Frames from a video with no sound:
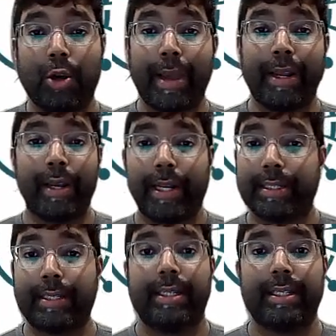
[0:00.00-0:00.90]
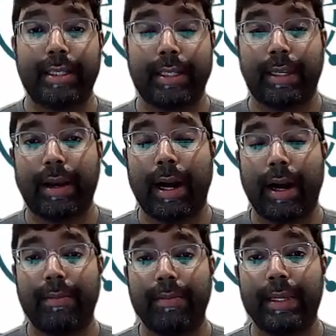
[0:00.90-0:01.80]
pancreatic cysts,
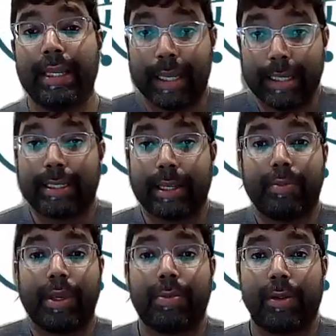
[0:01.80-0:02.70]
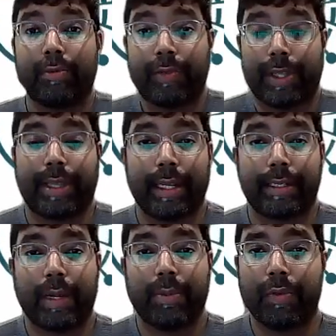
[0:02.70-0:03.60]
in some people, fit that
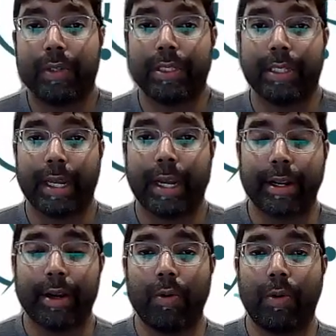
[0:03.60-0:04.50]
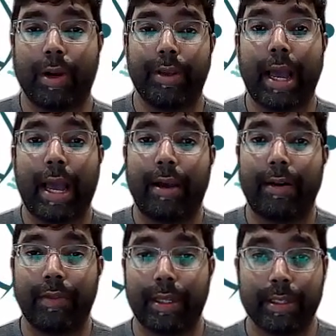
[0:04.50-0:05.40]
type of a scenario where you
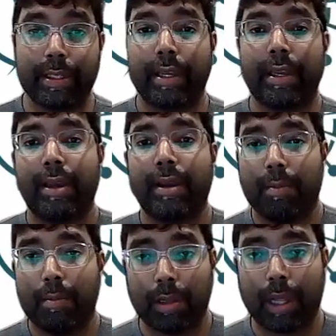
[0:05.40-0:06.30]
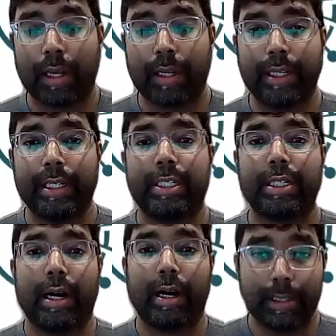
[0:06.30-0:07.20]
have this blockage,
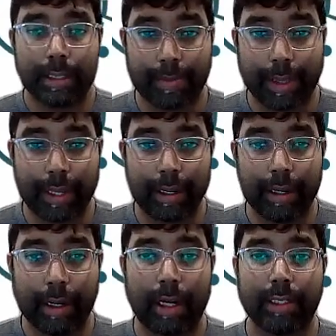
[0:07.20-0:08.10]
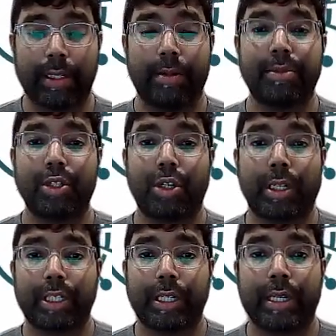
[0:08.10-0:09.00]
something causing
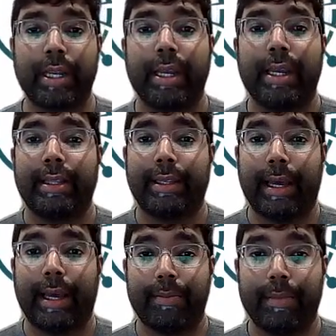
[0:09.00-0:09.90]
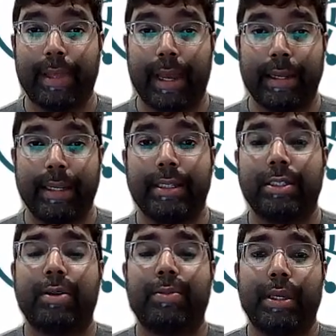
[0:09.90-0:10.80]
obstruction that needs
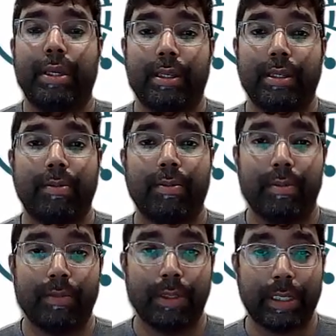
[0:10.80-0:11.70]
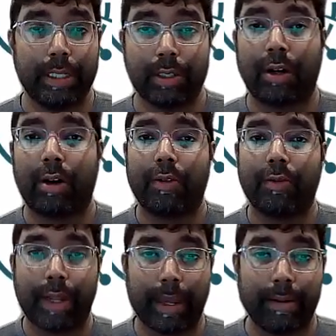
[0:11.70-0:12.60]
to be
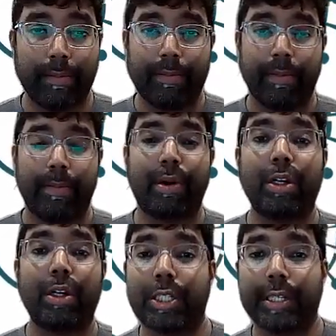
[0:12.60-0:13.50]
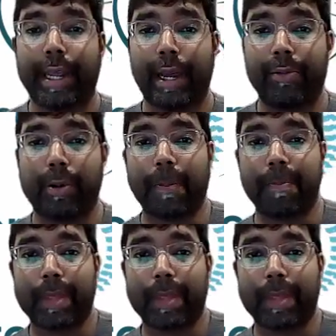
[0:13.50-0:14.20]
dissolved and purged downward.